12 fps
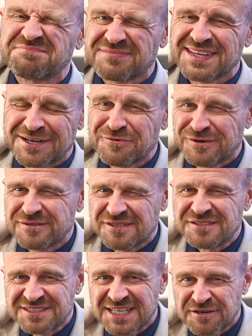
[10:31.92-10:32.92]
they're quite
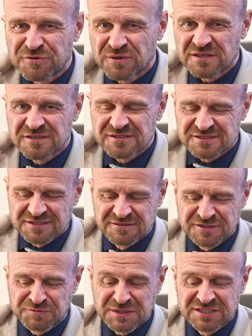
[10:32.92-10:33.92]
nice,
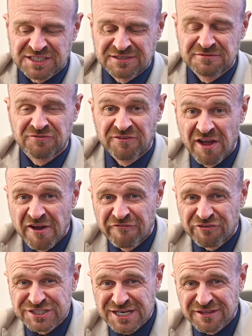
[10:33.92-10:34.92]
It's
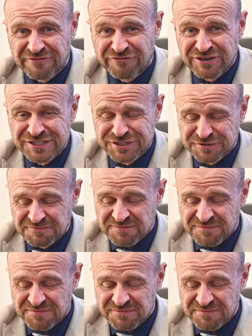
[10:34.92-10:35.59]
fresh out of the fridge.